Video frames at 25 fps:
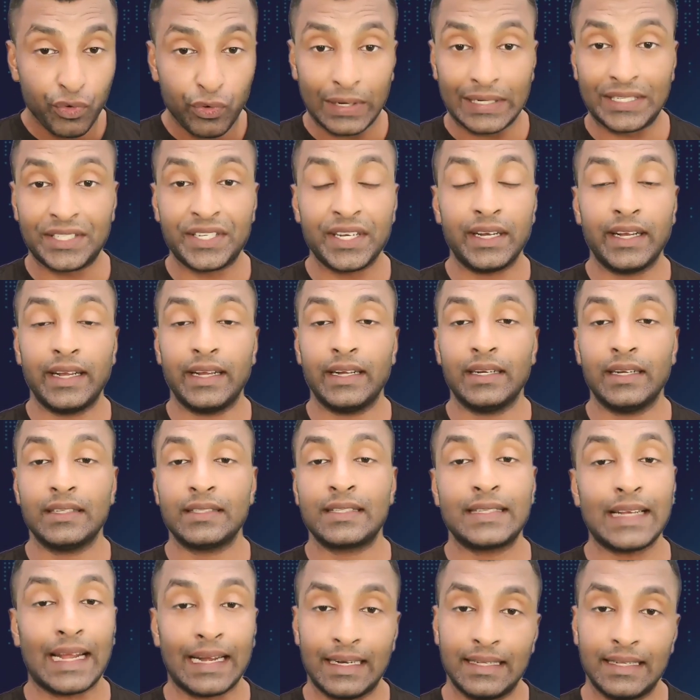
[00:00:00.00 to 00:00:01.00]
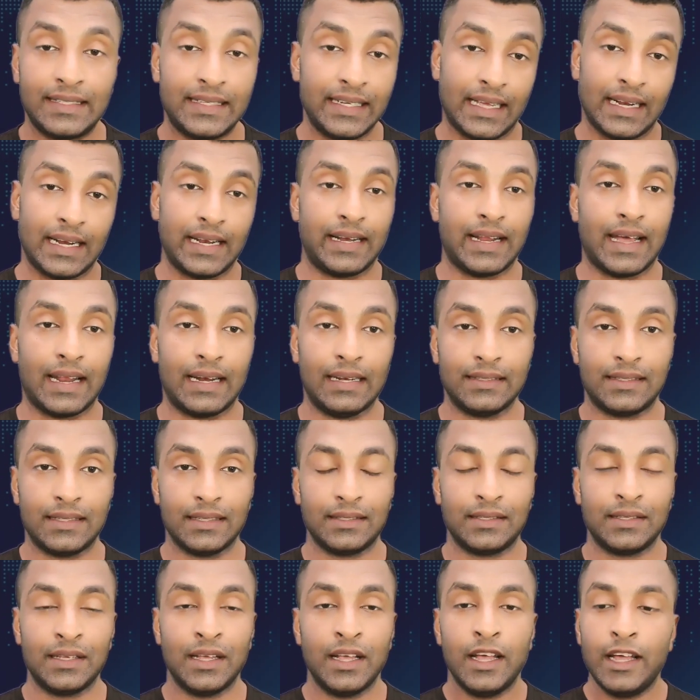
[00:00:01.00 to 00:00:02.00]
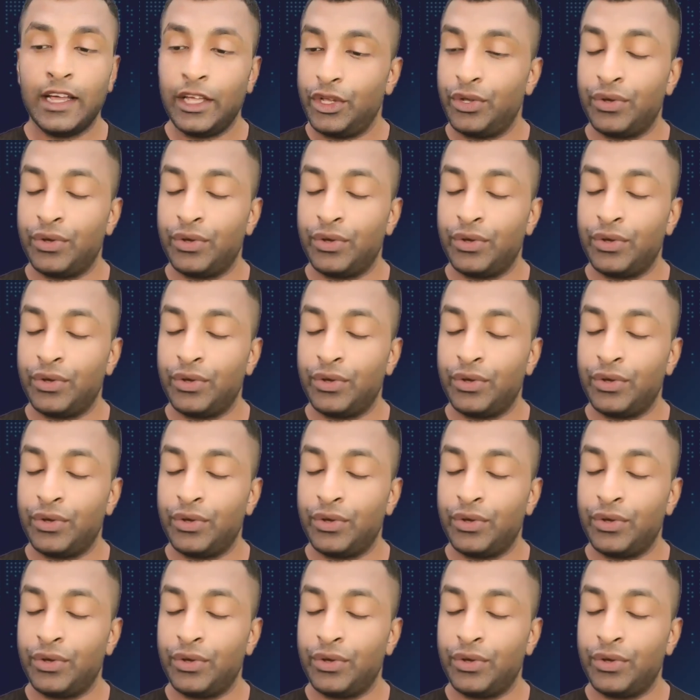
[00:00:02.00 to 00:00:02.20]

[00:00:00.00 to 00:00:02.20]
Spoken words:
questionnaires, statistical analysis.